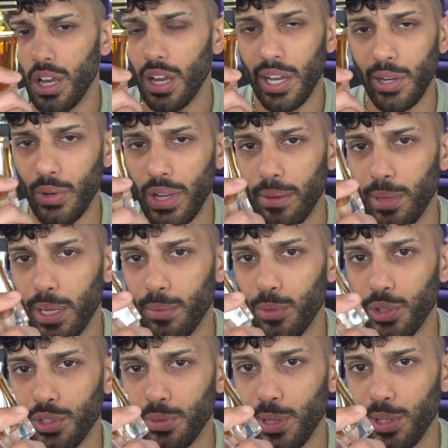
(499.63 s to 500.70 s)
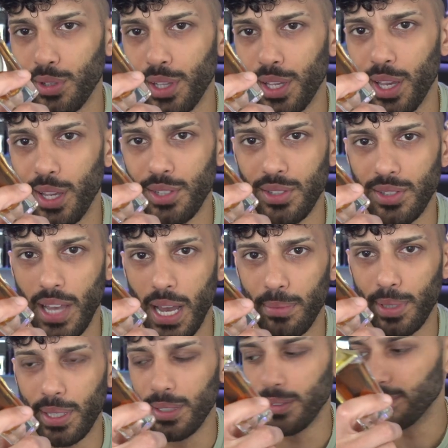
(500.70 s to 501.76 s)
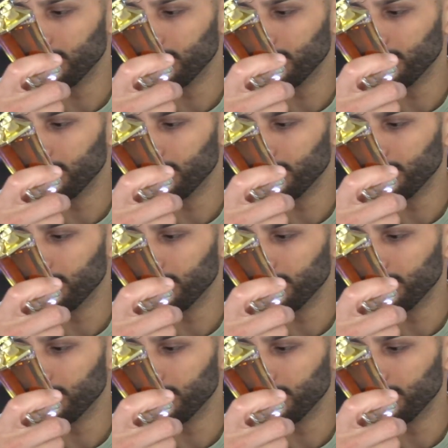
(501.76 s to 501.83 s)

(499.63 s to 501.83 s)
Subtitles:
I don't have any more special occasions happening.